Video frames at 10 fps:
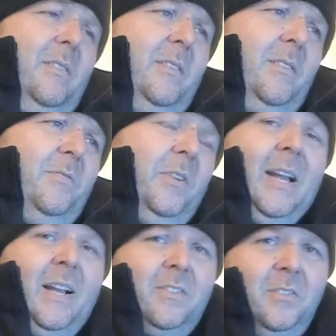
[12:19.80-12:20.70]

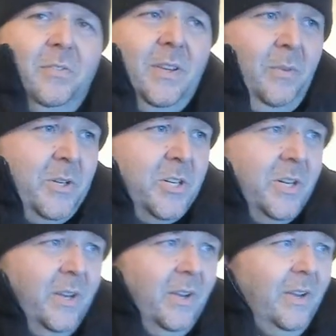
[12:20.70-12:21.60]
philosophy, which
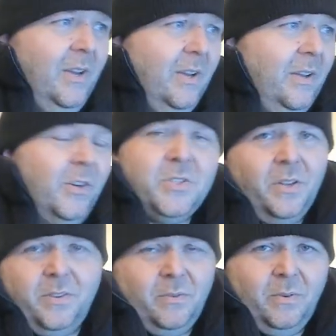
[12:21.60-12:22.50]
there's
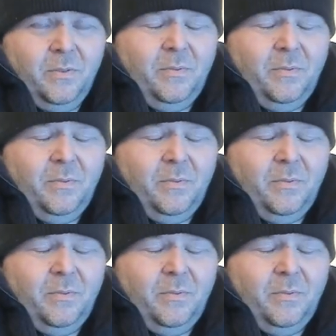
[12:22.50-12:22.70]
nothing.